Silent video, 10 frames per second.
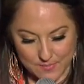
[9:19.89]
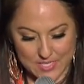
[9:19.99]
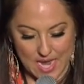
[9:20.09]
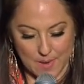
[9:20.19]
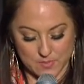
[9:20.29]

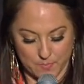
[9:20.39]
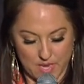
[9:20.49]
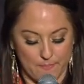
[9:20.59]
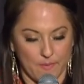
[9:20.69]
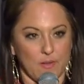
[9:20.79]
sometimes
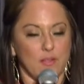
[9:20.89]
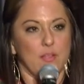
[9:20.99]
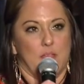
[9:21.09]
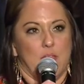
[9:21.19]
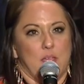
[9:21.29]

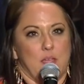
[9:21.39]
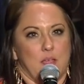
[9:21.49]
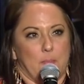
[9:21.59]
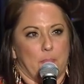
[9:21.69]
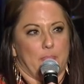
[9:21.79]
people,
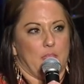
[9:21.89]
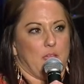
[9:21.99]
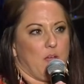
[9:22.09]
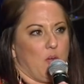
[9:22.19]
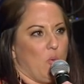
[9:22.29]

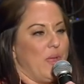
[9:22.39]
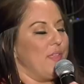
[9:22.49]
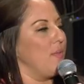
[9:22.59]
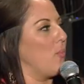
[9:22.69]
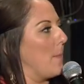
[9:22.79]

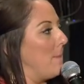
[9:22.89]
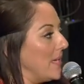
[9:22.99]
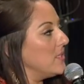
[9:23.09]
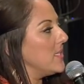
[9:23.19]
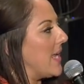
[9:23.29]
we, we're
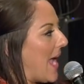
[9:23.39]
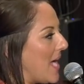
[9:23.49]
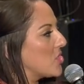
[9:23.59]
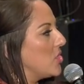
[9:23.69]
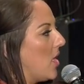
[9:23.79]
building
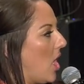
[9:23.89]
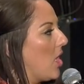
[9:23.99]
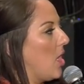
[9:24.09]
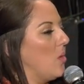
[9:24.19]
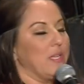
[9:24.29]
actually
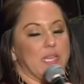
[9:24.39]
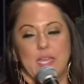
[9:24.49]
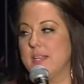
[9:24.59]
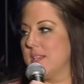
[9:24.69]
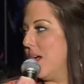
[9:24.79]
our own
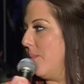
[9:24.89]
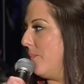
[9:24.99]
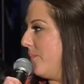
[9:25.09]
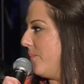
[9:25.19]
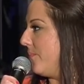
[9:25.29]

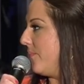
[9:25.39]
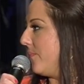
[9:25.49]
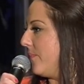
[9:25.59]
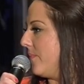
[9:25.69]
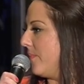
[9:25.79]
kingdom
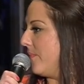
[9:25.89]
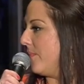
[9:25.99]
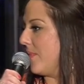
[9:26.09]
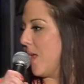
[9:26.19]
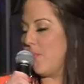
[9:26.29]

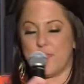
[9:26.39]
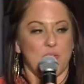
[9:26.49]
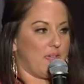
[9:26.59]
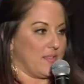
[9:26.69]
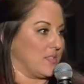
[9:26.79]
and we
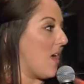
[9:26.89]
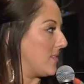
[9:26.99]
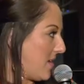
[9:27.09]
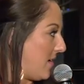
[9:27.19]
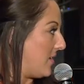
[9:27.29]
think it's
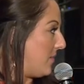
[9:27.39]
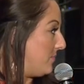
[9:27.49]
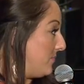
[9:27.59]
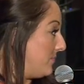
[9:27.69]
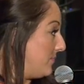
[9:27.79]
God's
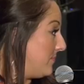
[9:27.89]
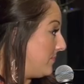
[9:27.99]
kingdom.